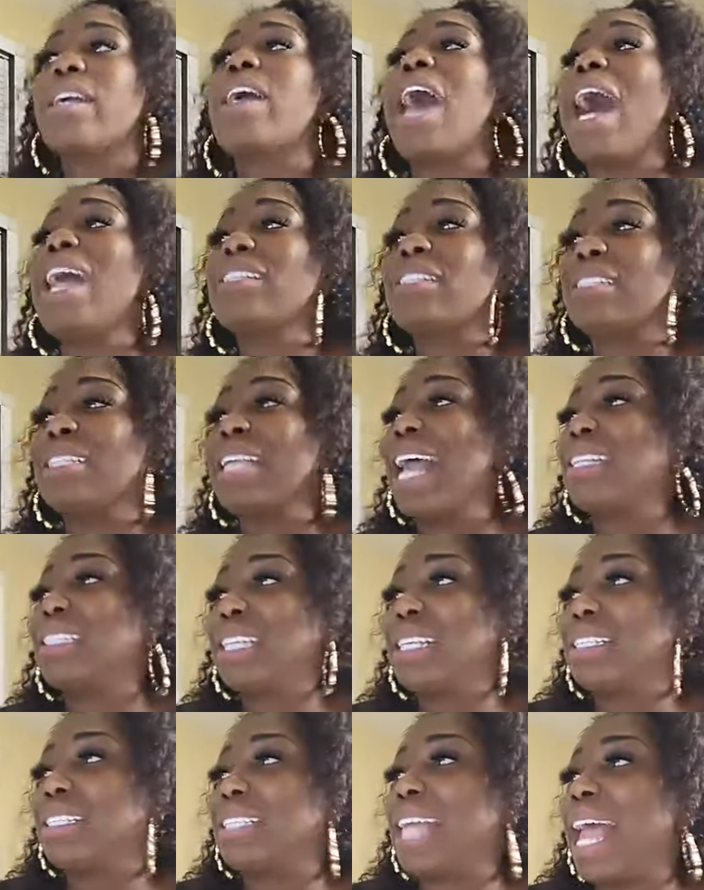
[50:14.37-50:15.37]
God said
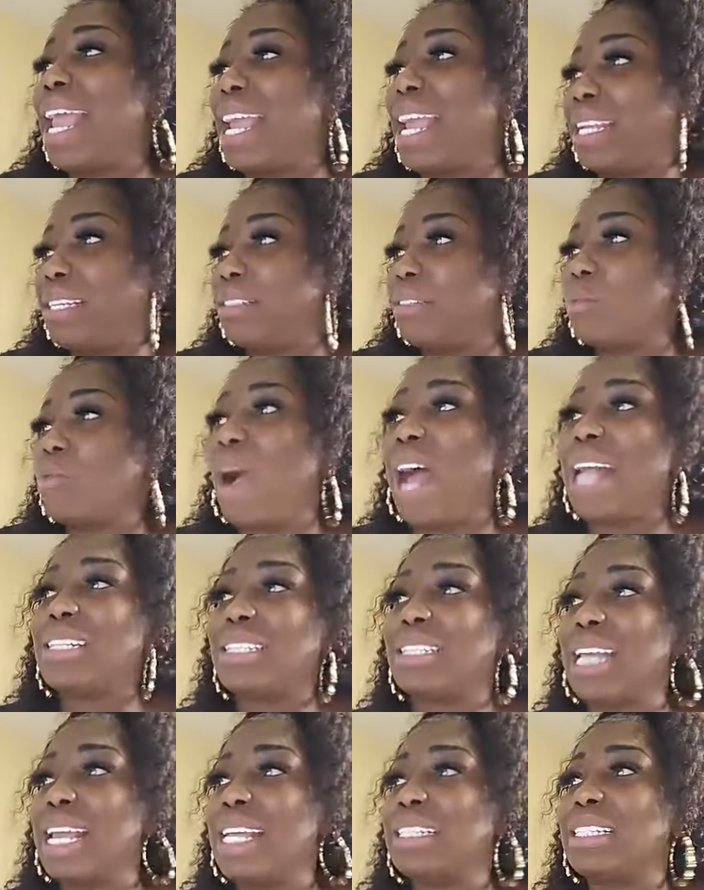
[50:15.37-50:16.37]
to Satan,
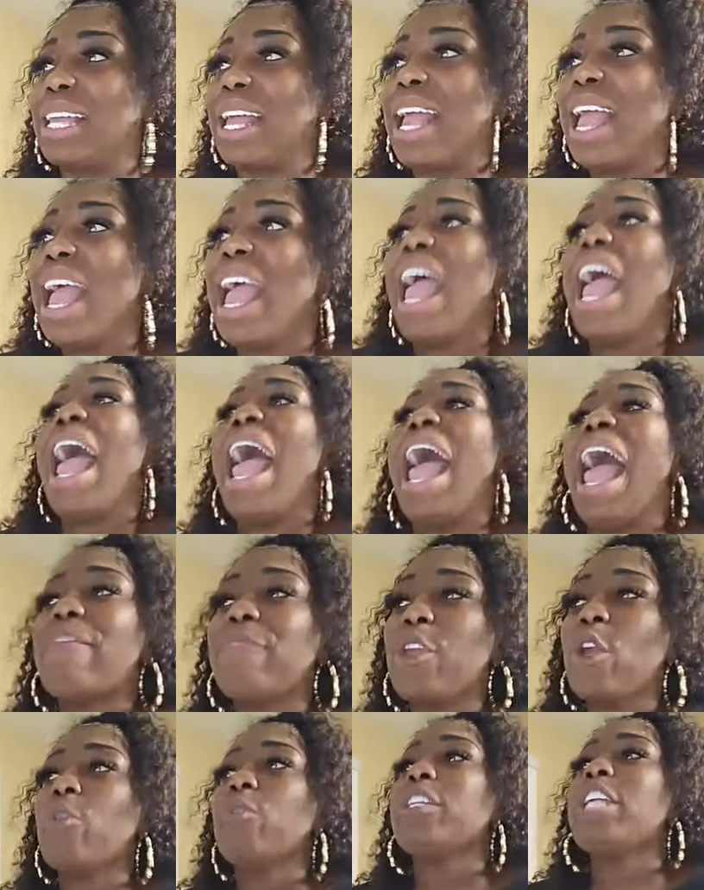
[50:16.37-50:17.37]
watch this.
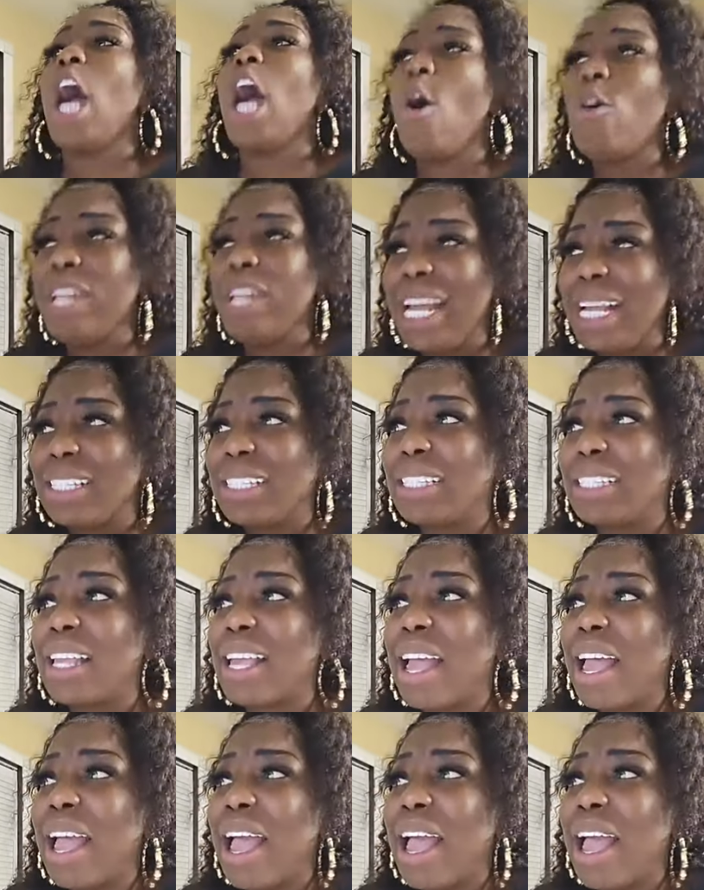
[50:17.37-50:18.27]
Have you noticed?